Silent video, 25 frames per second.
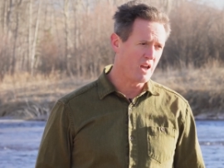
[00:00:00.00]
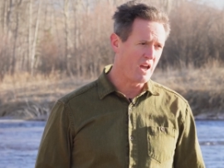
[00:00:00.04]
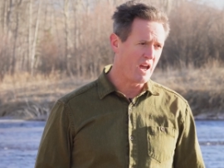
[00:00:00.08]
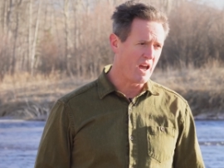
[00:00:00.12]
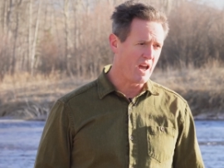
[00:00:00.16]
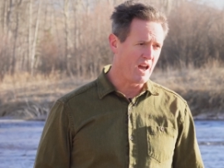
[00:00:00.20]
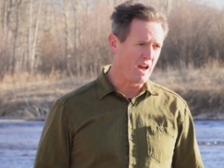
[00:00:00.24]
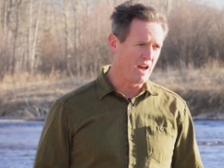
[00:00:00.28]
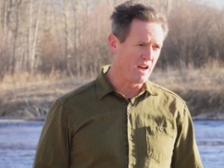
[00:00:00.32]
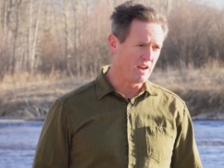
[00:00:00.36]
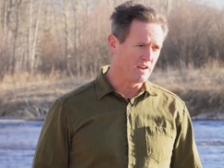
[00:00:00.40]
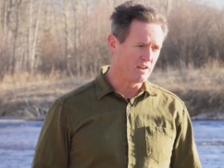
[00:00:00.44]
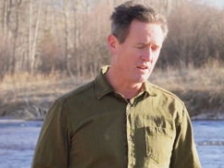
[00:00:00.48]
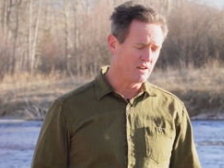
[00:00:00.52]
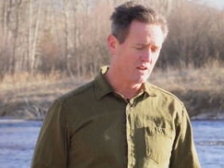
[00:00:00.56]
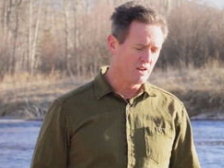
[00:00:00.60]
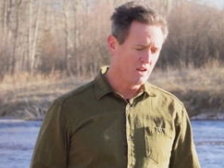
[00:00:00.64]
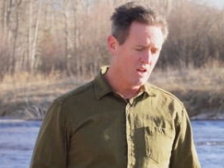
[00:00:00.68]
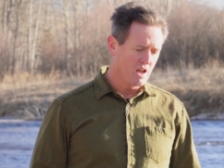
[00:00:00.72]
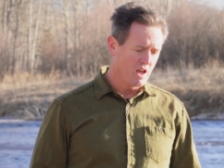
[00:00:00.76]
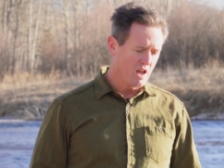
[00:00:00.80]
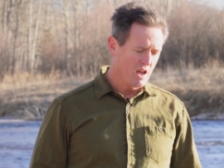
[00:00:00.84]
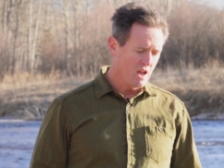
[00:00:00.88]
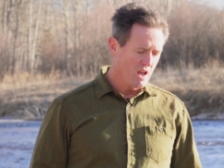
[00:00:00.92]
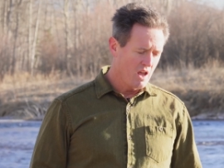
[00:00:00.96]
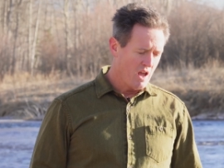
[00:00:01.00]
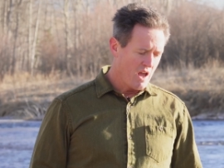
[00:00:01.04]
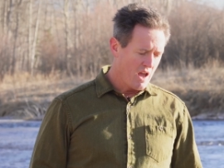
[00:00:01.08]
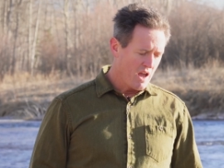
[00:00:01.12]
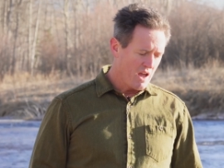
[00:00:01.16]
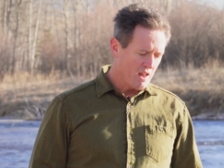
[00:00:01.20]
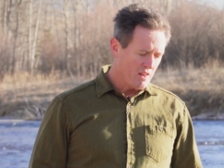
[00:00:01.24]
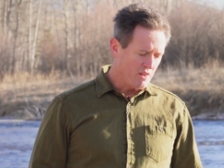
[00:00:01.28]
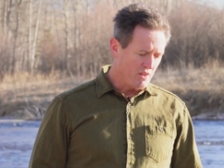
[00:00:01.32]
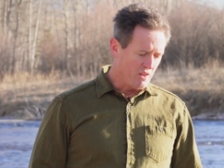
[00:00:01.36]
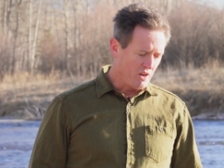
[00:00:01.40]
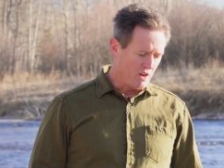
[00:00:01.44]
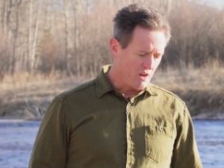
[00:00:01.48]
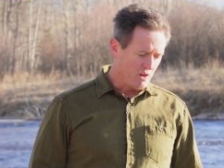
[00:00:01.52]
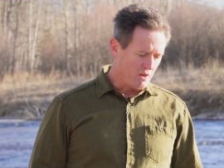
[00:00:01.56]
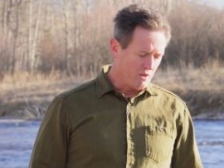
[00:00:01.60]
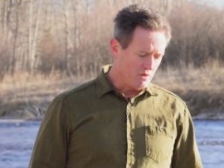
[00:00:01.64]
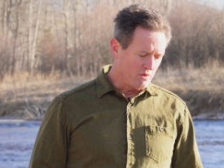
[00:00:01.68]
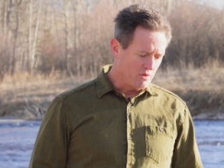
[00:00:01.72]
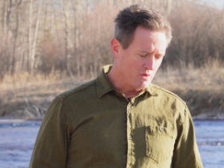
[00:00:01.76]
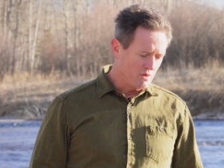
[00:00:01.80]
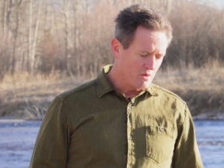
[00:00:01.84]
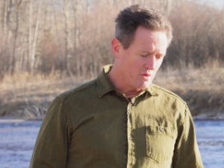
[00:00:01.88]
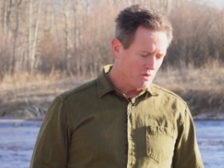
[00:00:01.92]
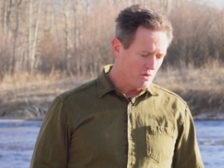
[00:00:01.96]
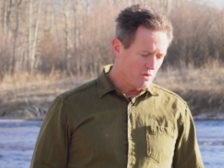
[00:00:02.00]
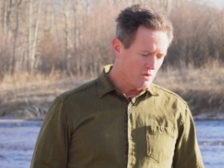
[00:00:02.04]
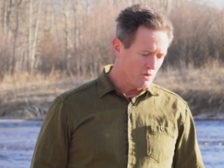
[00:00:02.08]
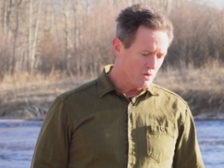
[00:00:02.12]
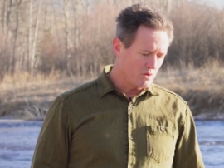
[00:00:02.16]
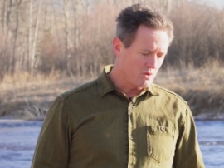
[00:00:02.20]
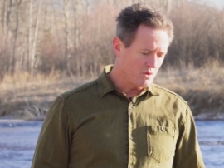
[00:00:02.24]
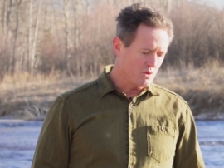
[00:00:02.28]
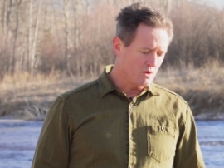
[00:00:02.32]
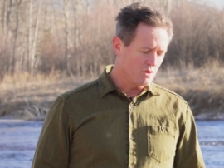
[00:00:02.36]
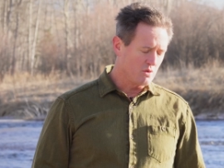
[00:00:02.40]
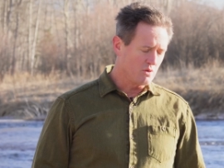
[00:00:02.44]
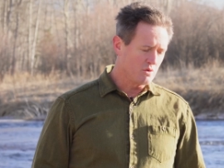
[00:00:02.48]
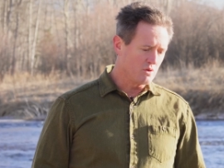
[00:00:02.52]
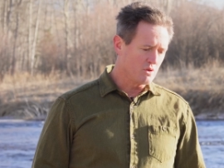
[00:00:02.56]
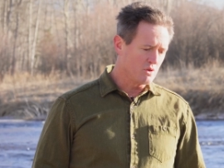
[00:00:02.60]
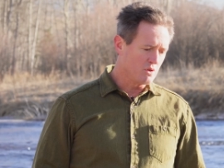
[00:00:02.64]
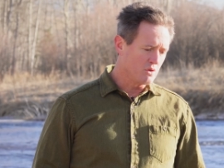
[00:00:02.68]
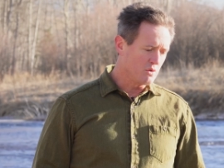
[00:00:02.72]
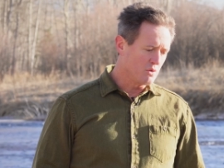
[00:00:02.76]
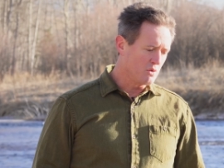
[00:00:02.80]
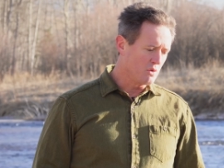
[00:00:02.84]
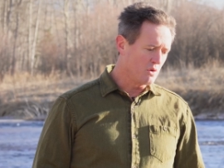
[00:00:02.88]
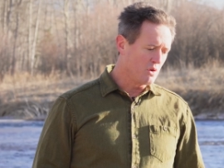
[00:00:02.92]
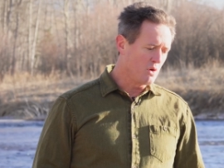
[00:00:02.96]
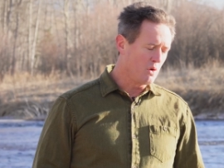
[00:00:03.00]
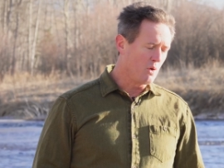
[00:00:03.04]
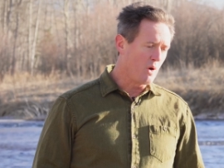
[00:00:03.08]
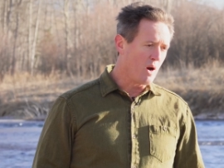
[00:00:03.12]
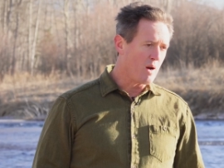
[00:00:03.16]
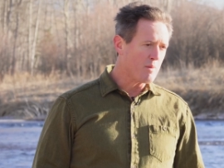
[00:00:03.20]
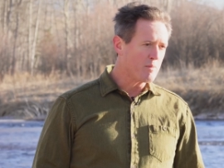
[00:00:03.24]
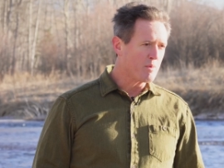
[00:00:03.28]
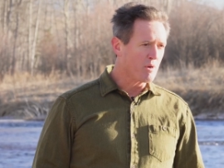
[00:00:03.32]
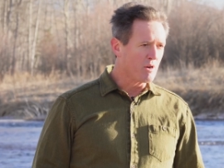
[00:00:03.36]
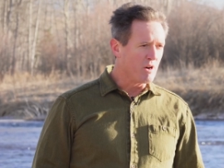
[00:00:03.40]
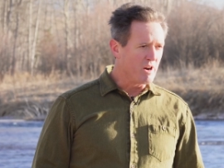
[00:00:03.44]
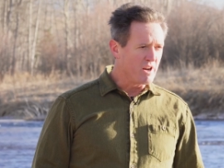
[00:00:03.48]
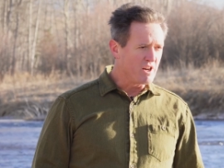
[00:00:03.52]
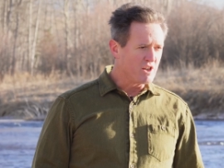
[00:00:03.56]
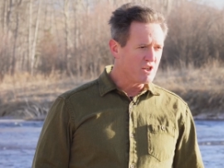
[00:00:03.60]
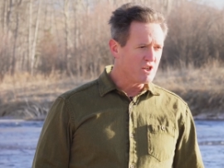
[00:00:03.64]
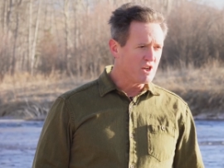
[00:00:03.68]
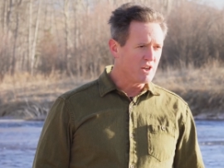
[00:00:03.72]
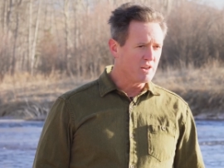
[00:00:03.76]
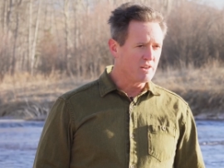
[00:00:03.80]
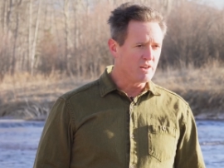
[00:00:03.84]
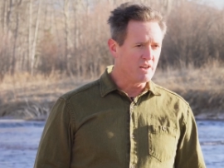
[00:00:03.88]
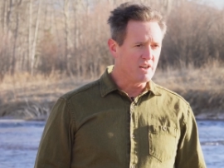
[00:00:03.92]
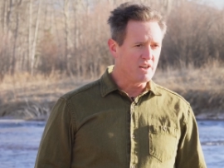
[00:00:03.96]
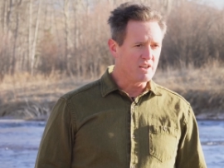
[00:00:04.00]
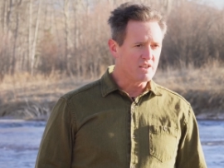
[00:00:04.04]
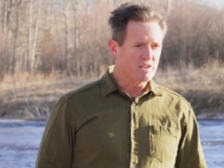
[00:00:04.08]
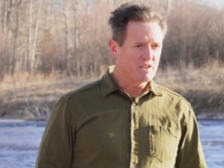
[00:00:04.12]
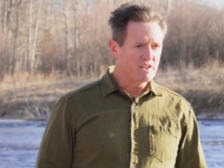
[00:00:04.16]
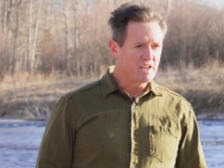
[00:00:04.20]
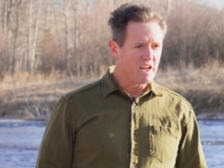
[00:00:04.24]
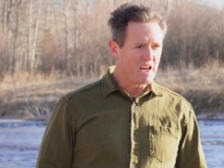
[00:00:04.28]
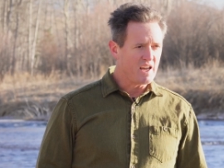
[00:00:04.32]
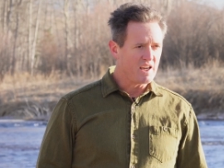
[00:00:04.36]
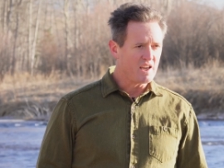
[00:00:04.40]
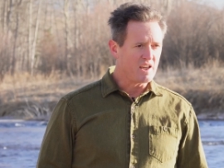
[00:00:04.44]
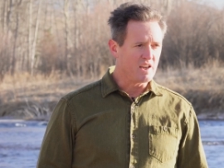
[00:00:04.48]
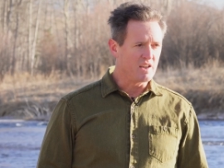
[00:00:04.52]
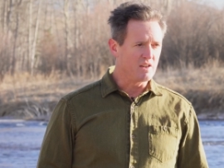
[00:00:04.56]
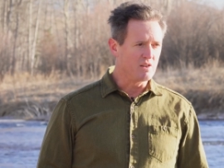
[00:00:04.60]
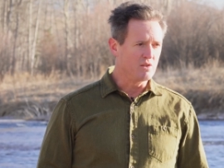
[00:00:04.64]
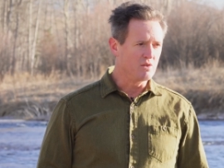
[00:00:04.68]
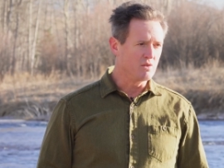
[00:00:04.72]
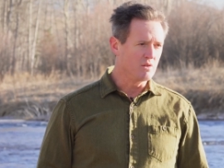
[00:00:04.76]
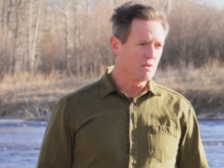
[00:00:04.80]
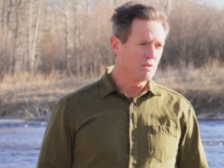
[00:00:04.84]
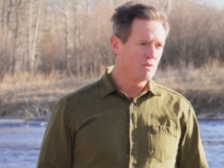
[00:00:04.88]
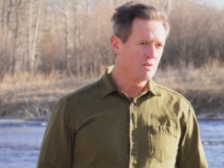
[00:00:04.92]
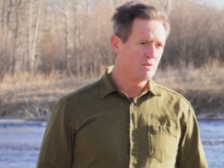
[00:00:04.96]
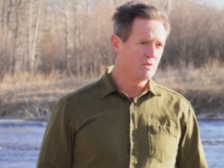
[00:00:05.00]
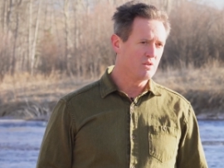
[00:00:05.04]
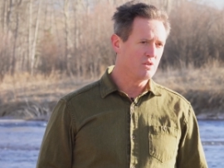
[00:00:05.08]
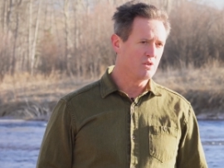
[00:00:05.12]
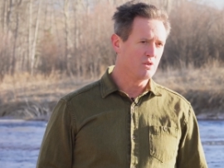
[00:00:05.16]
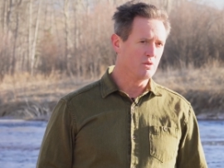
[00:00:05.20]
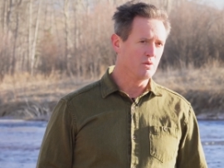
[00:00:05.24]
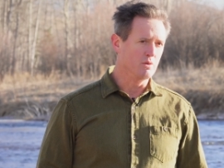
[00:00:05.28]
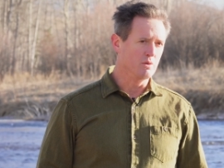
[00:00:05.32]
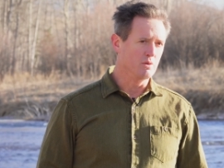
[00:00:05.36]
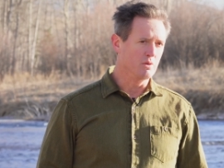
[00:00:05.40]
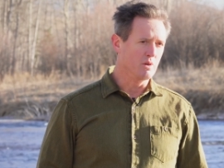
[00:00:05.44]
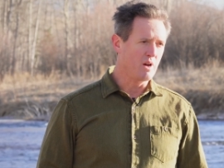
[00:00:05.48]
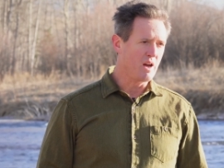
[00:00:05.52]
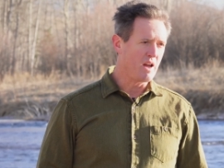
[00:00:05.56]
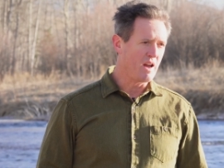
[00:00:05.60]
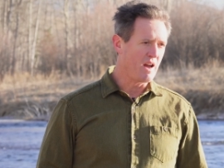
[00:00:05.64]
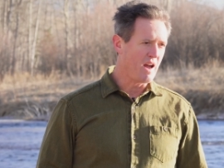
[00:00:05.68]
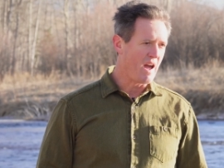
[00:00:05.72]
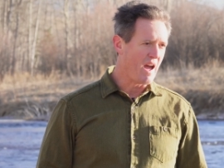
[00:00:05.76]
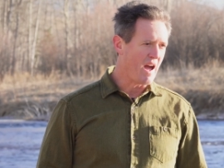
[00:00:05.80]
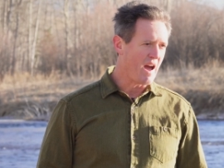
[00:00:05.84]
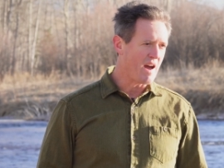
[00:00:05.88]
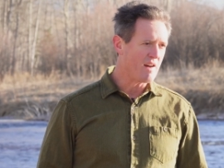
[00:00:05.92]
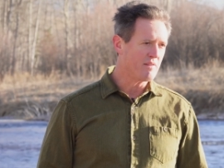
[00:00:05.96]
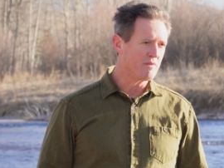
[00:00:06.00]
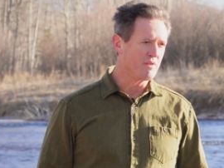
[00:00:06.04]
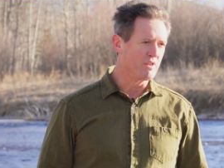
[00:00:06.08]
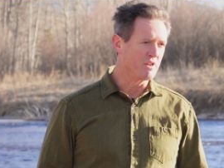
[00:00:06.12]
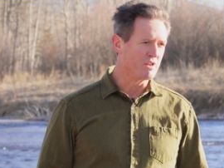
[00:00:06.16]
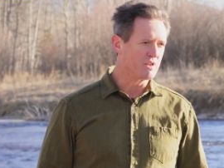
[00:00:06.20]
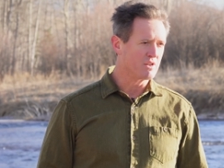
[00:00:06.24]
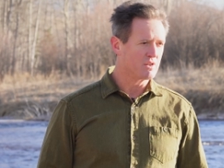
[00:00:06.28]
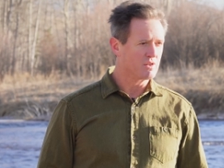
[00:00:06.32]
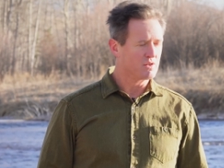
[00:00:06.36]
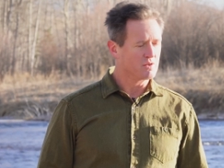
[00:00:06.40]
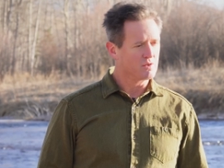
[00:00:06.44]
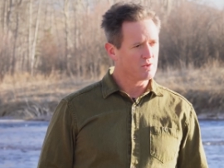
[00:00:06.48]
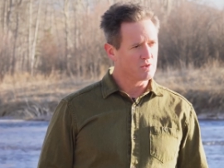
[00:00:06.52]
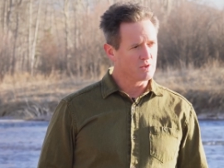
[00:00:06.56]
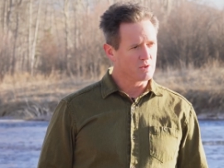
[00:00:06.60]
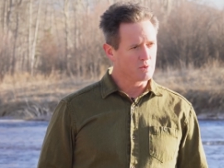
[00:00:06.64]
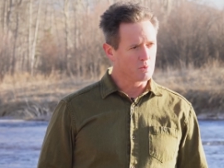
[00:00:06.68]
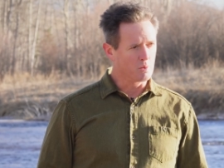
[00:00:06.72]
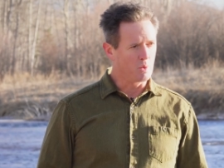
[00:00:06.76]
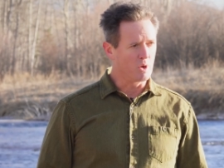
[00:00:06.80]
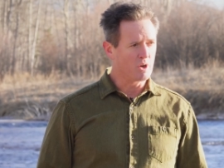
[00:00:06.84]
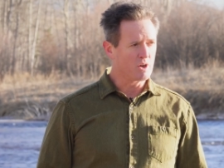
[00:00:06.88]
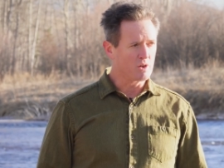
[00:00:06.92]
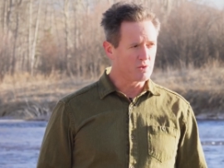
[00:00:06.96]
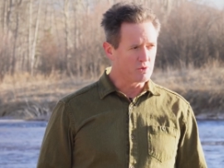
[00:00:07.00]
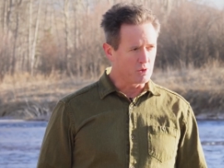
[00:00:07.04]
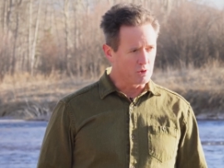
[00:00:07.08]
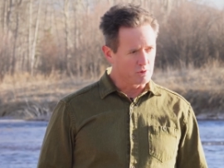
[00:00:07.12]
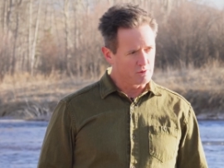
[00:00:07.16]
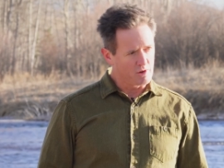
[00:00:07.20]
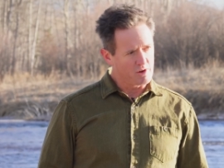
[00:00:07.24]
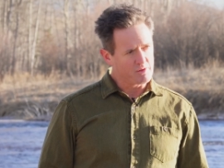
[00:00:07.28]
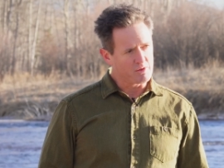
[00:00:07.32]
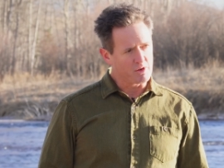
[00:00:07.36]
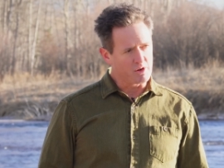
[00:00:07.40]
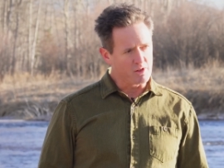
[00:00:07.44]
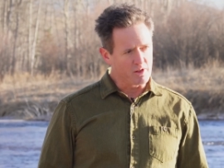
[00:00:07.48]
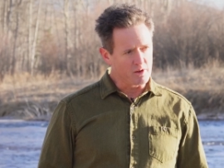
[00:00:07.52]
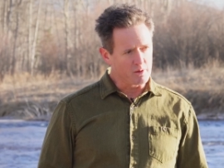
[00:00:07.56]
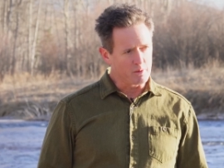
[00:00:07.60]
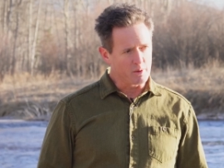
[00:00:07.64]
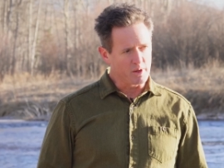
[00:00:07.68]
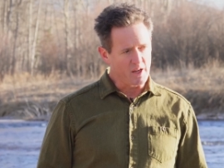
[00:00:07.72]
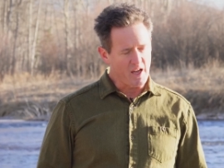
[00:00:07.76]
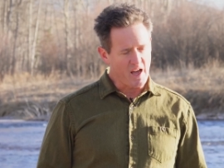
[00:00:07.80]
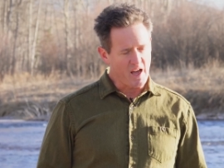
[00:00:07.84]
And the cooperation that it's taken to have this wonderful river that we